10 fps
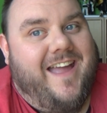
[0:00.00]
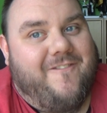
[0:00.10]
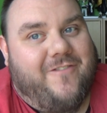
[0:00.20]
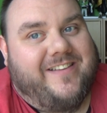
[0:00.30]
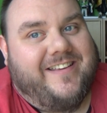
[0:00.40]

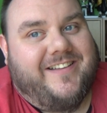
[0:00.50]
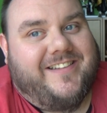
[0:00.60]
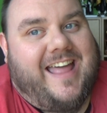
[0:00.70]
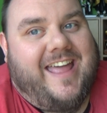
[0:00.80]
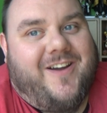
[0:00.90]
every single
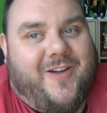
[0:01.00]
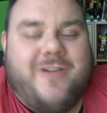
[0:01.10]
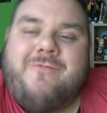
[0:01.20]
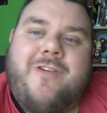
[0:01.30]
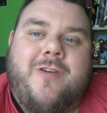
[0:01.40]
day on
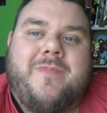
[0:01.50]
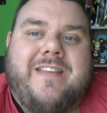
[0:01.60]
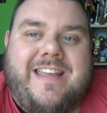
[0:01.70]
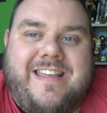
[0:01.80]
the run-up to